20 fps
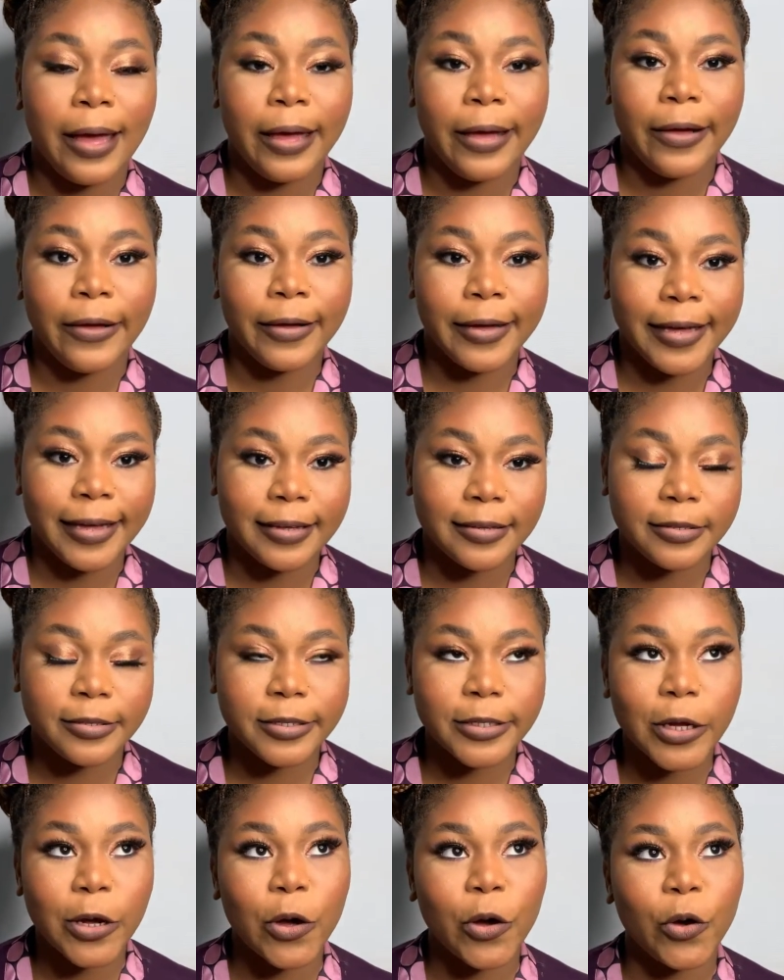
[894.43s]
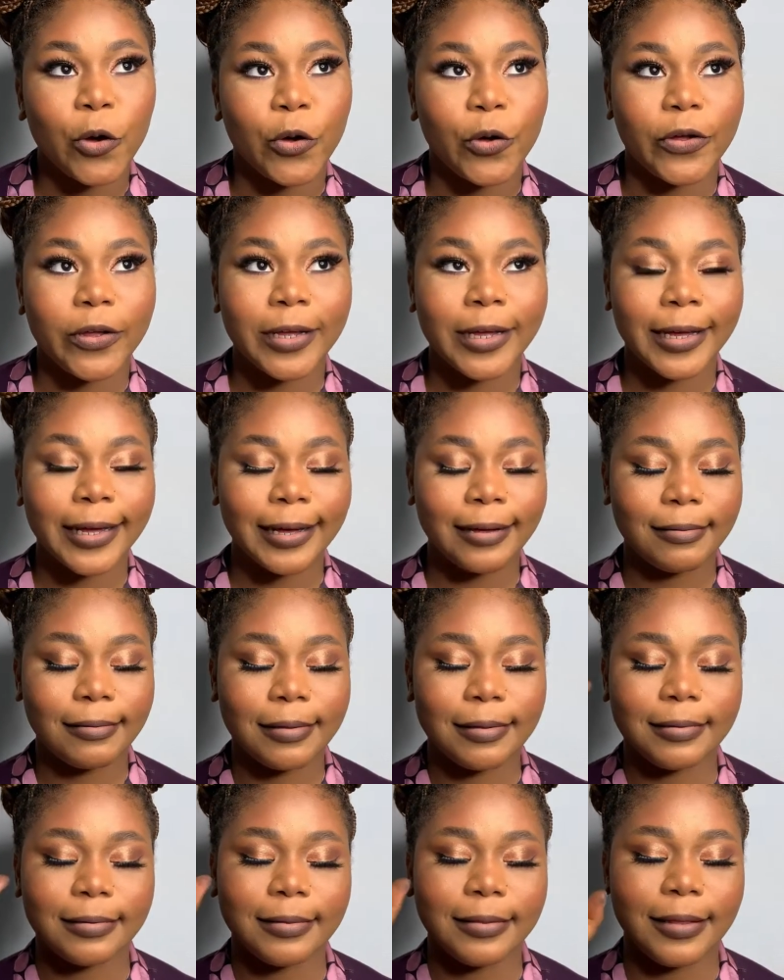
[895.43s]
Okay, so
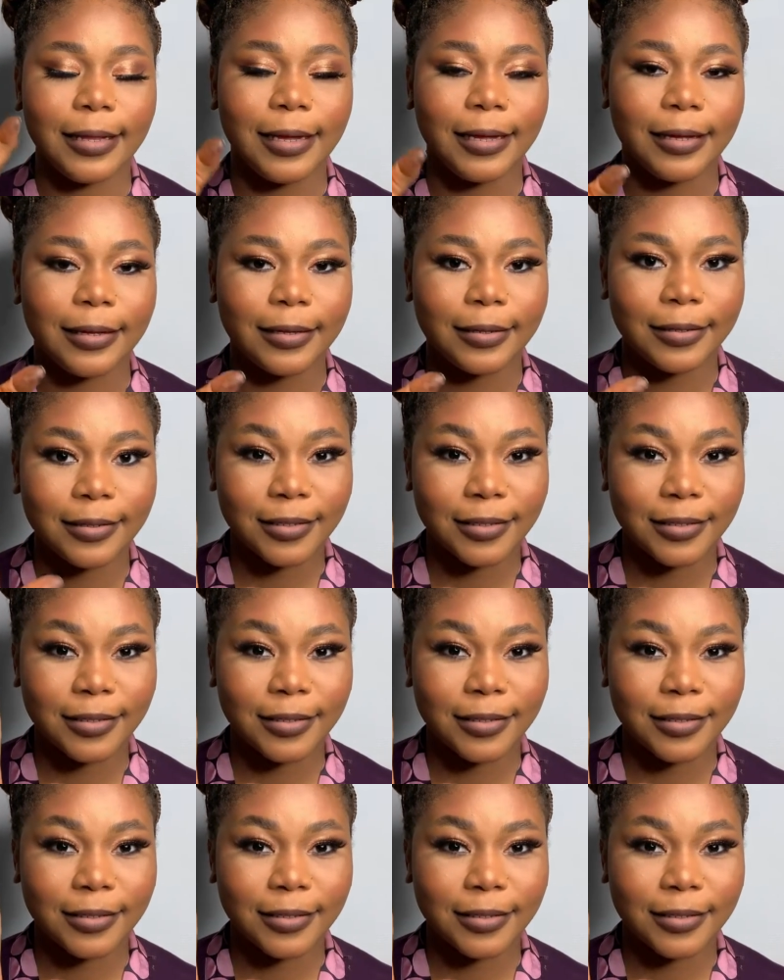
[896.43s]
The